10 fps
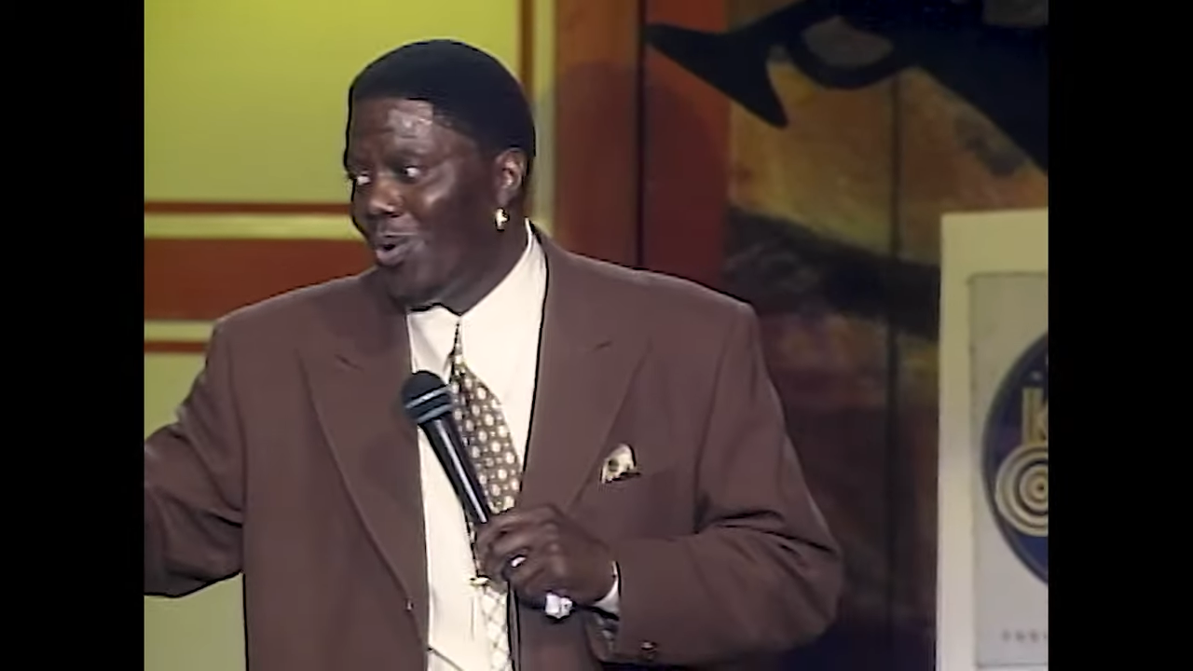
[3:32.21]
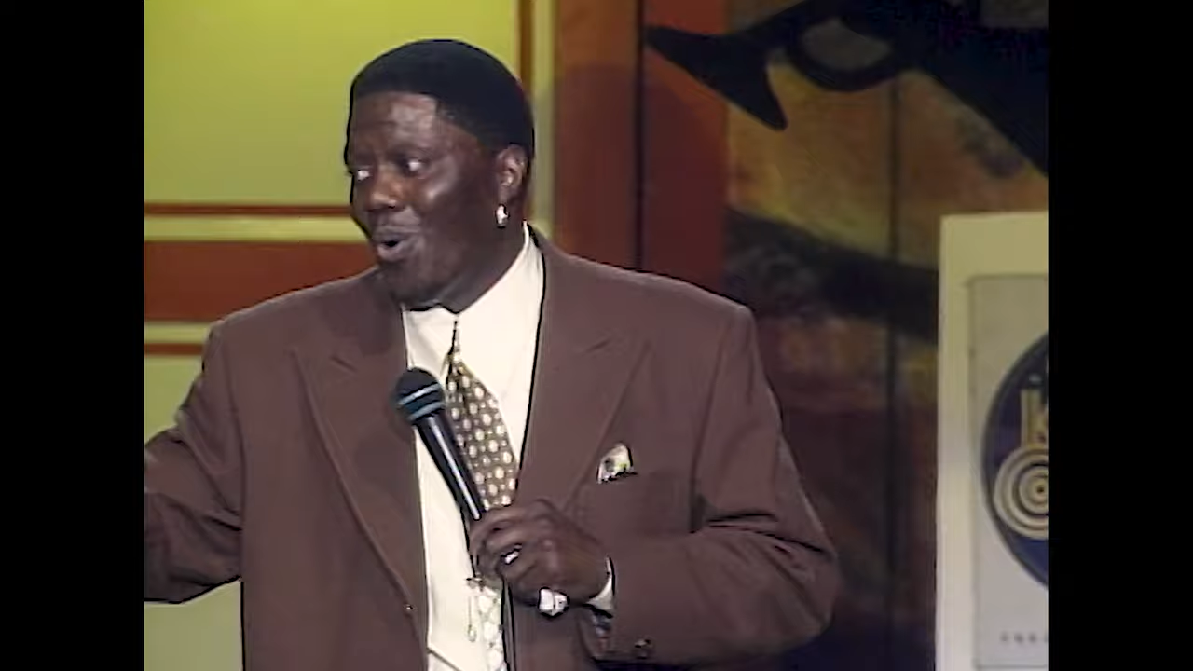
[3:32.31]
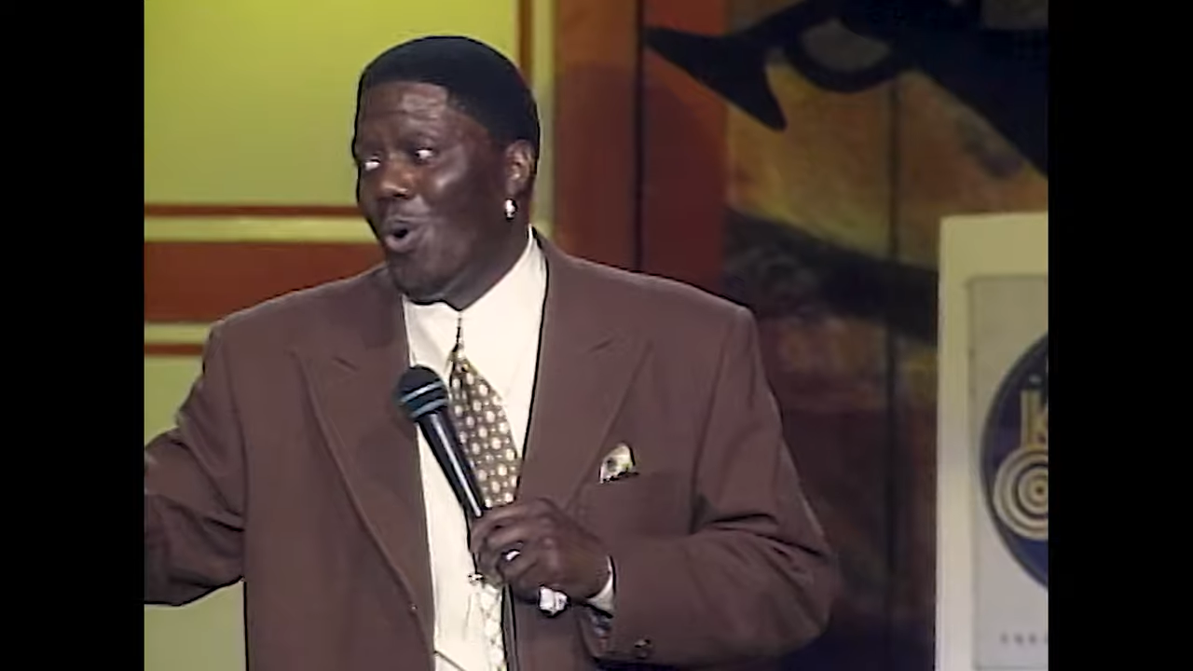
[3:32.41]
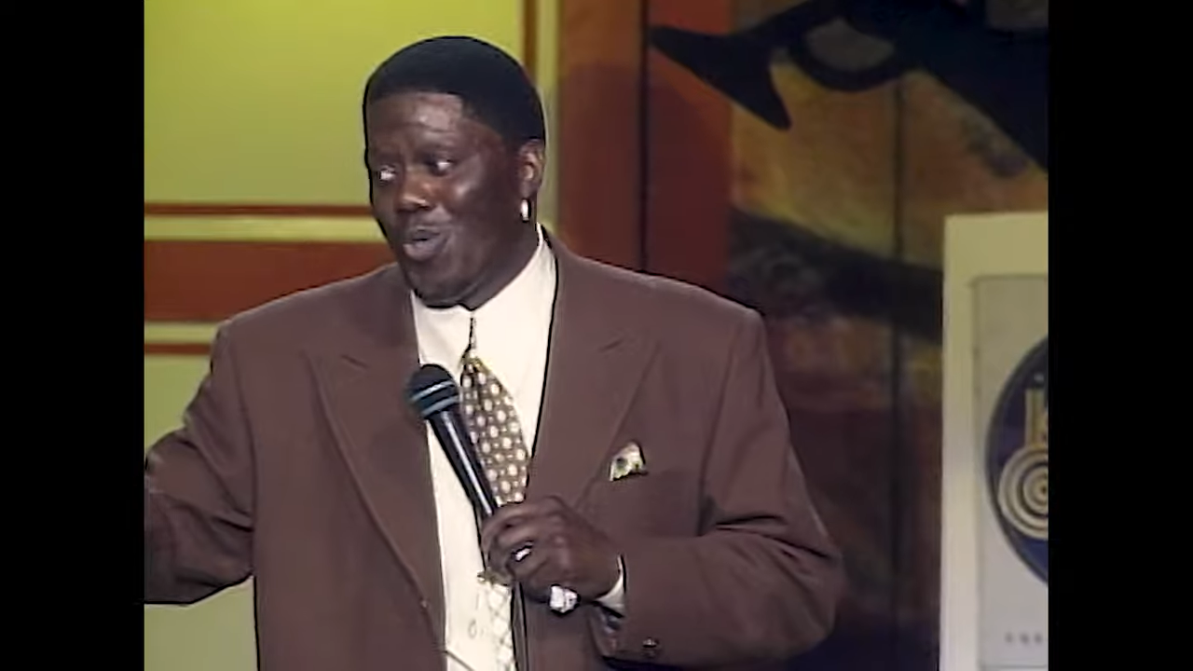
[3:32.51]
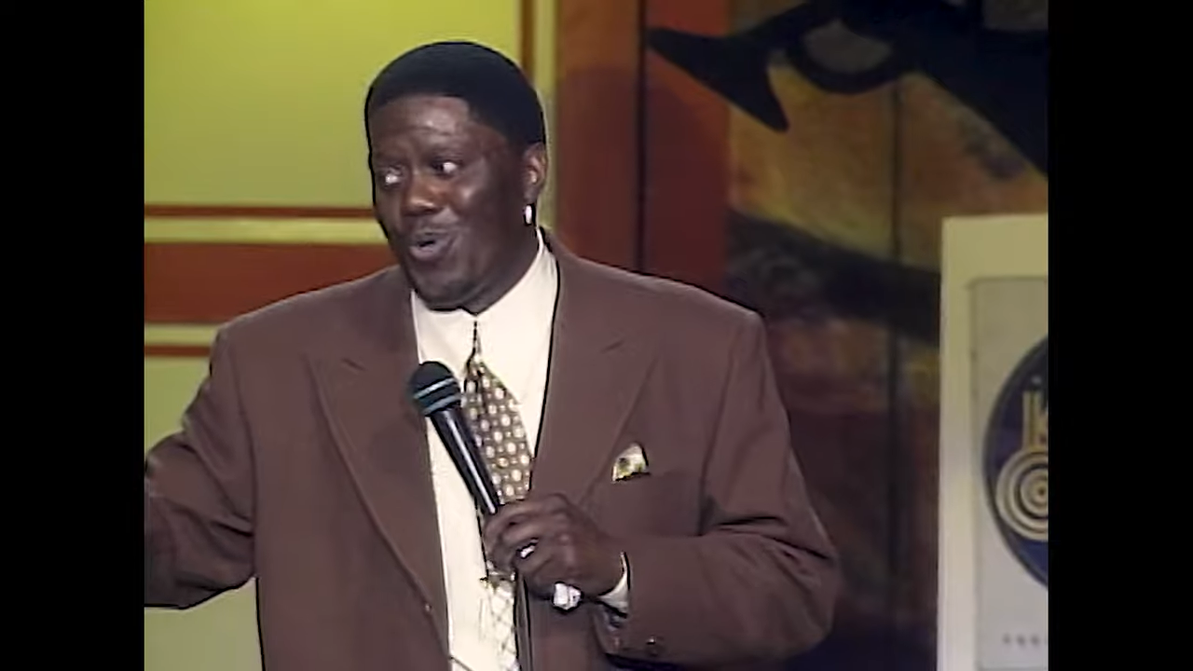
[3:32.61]

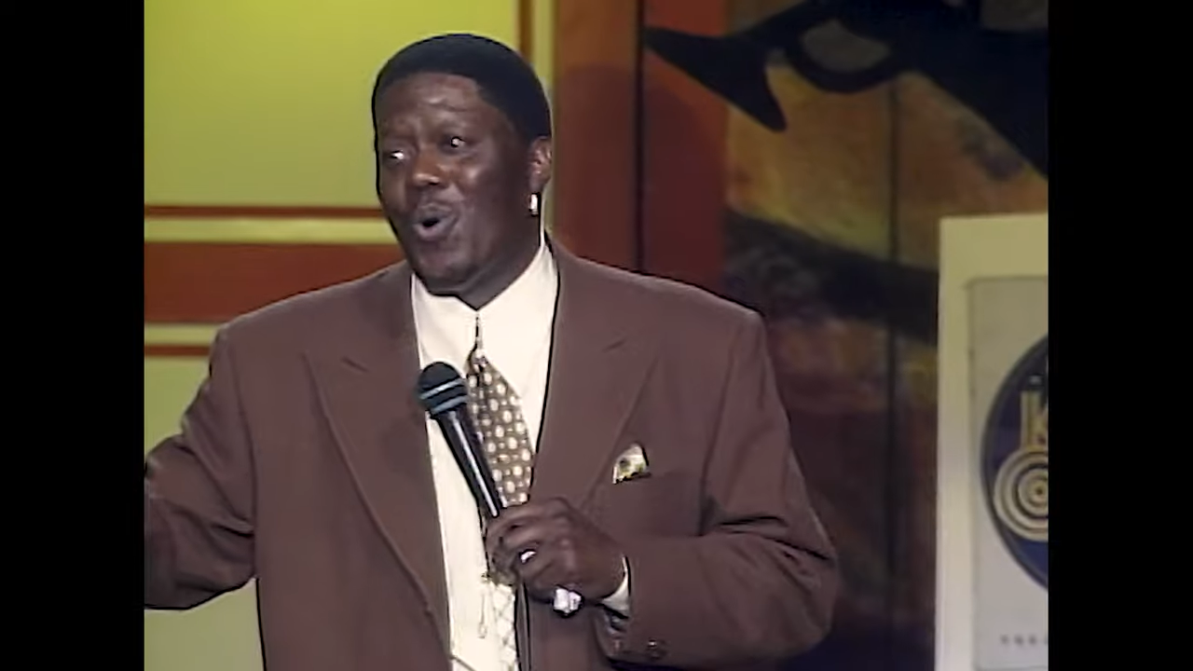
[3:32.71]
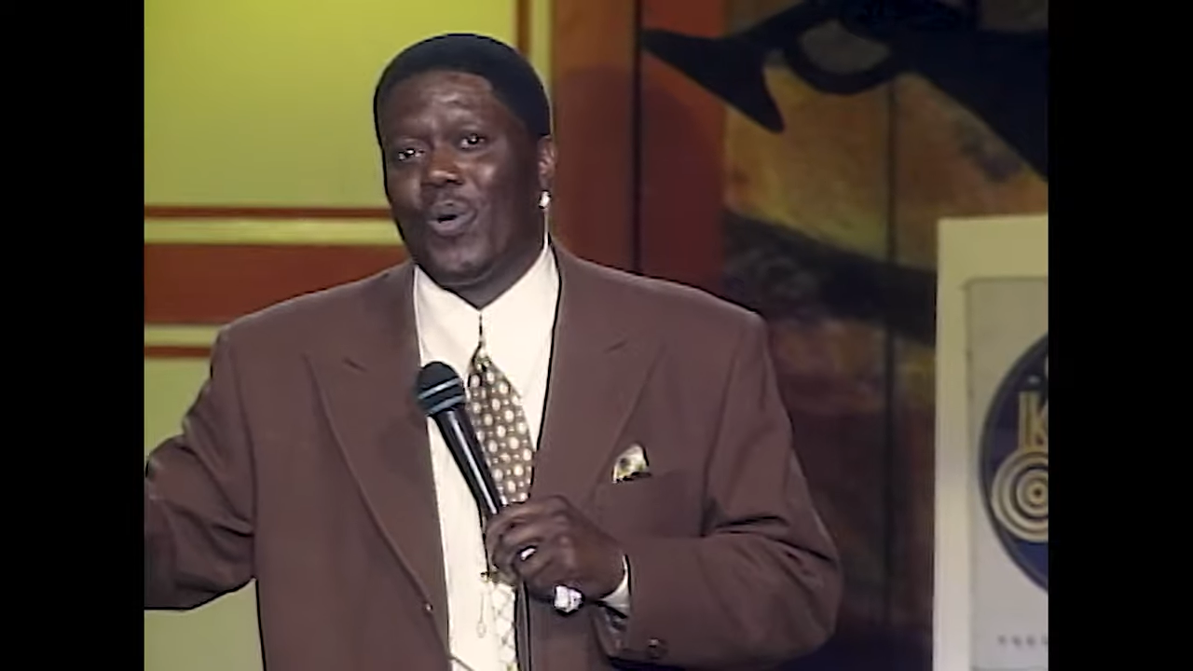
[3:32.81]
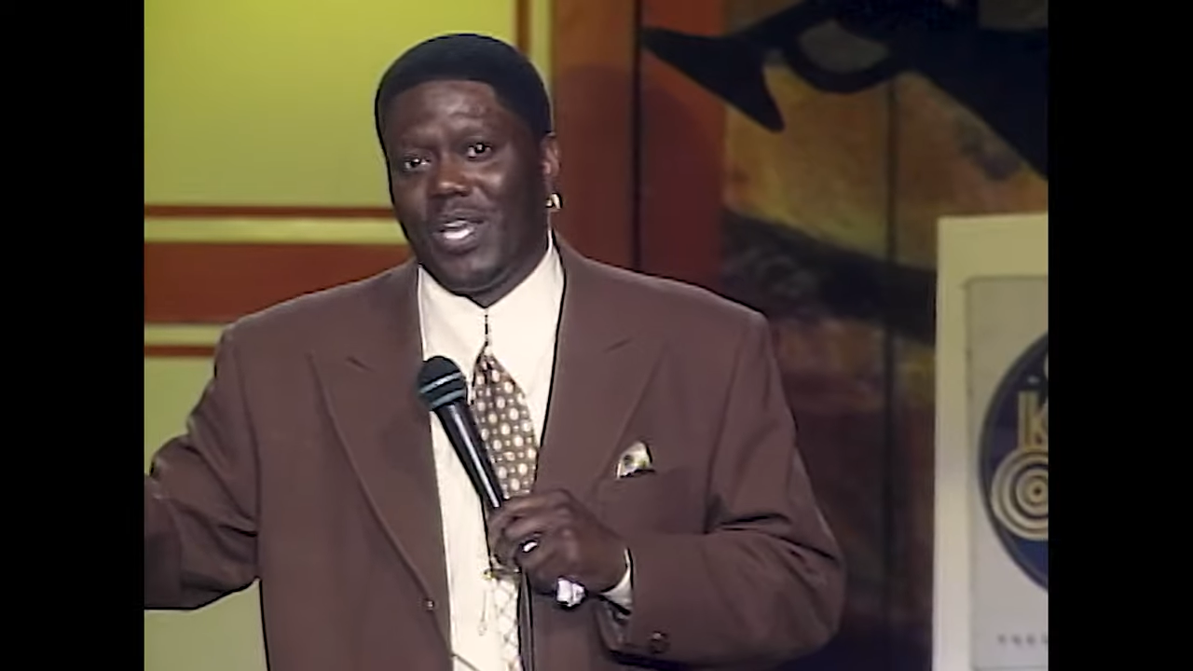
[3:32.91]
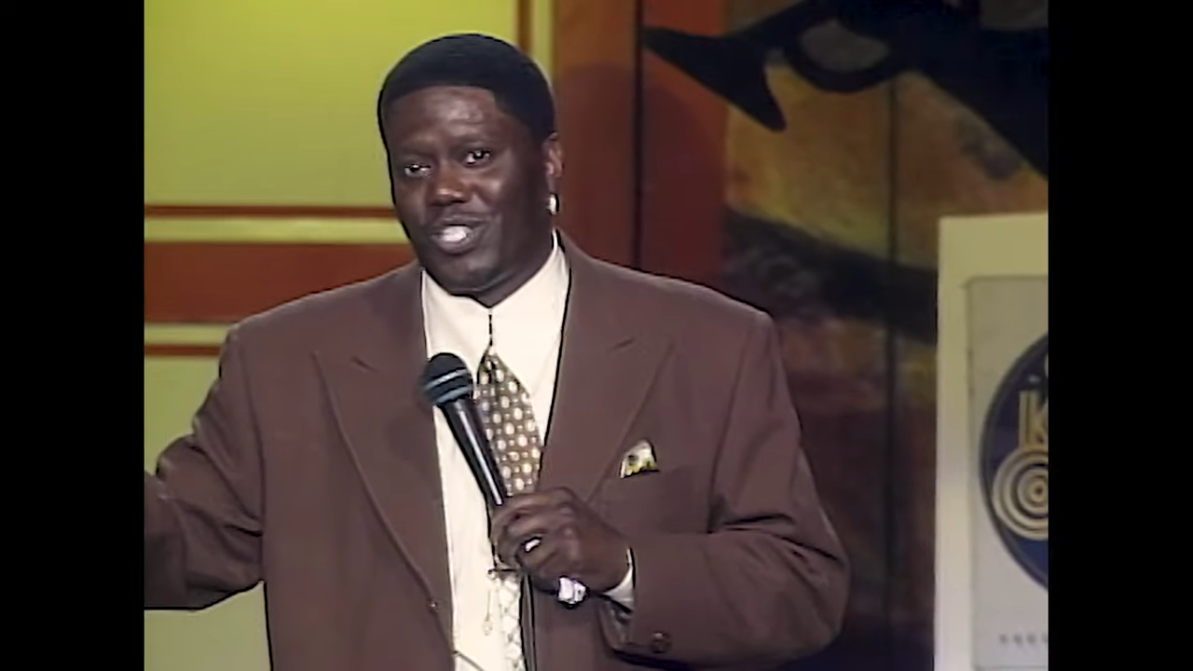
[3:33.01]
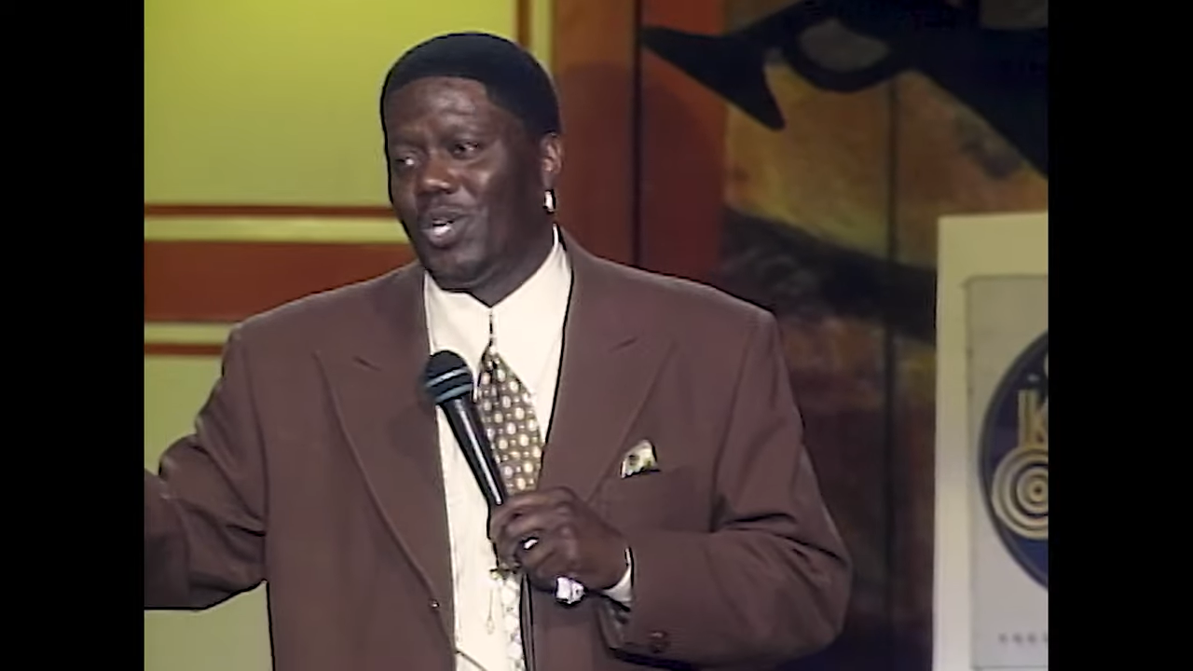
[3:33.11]
or you're going to
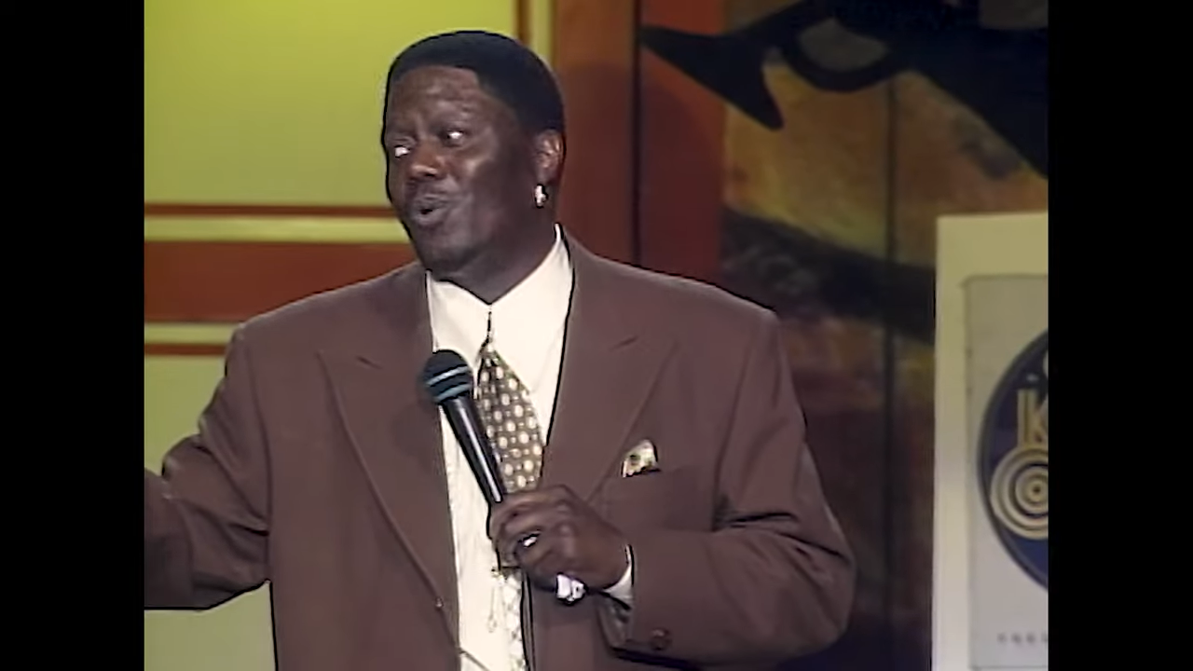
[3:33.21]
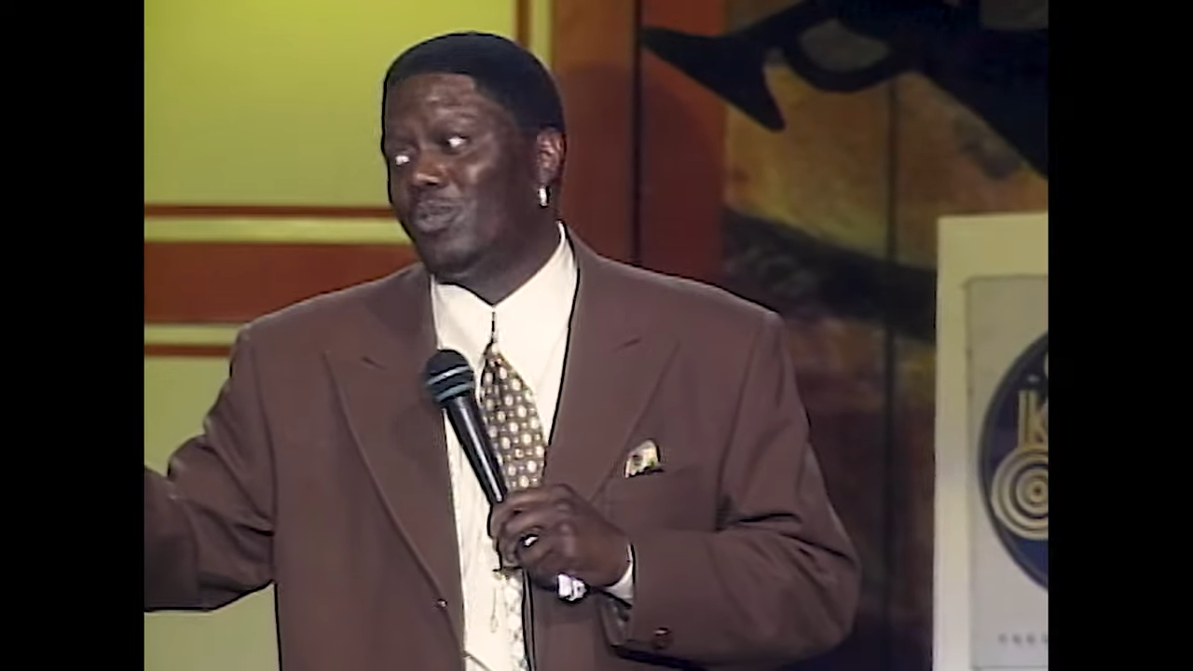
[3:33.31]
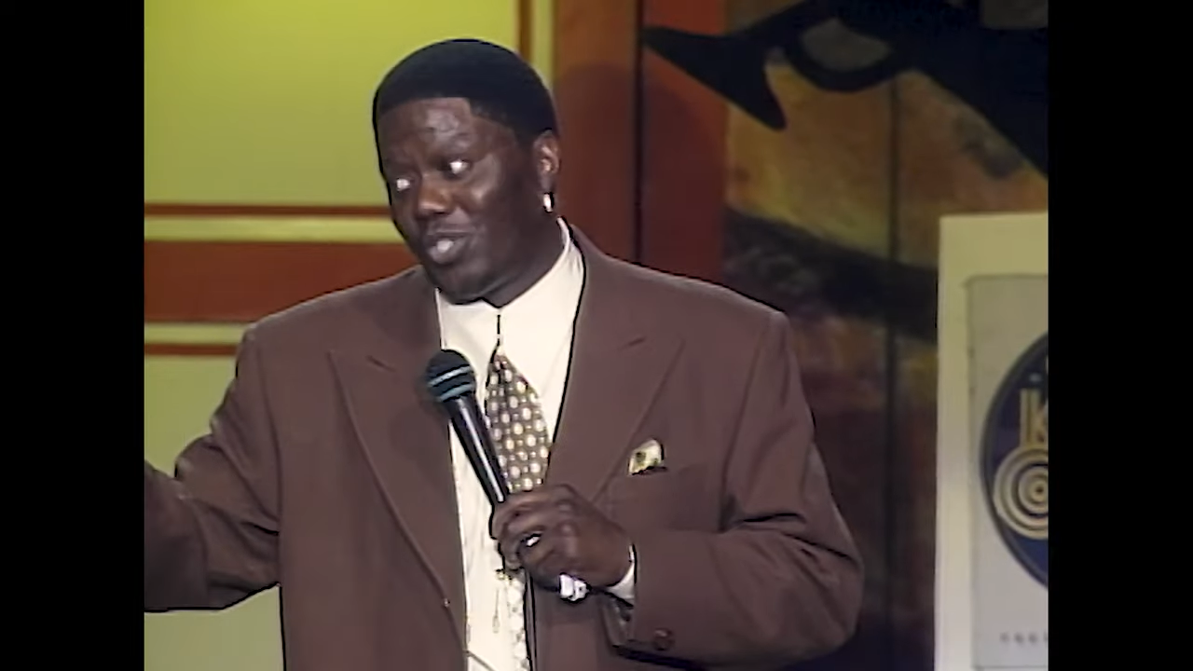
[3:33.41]
get your,